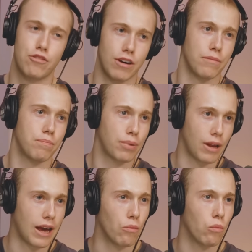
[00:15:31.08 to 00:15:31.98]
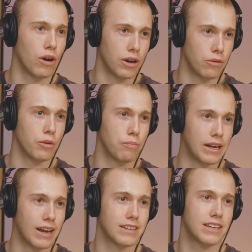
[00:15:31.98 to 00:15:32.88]
tried to play out what it would be
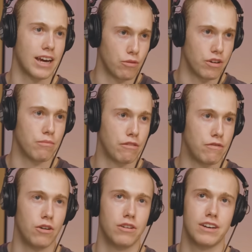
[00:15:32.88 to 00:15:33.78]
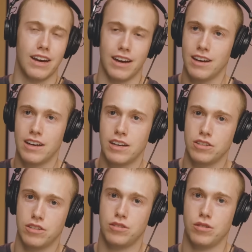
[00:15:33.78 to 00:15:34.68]
like to get rid of my phone and get
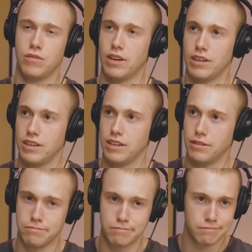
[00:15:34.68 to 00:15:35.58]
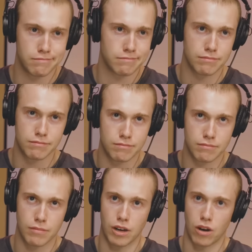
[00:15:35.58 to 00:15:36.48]
just sort of like an
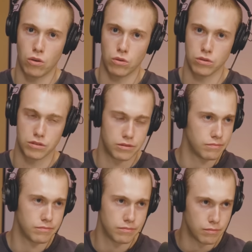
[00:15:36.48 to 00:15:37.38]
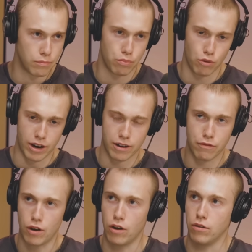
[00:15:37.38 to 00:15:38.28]
old brick
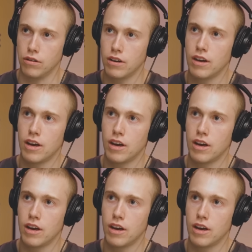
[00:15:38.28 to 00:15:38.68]
phone.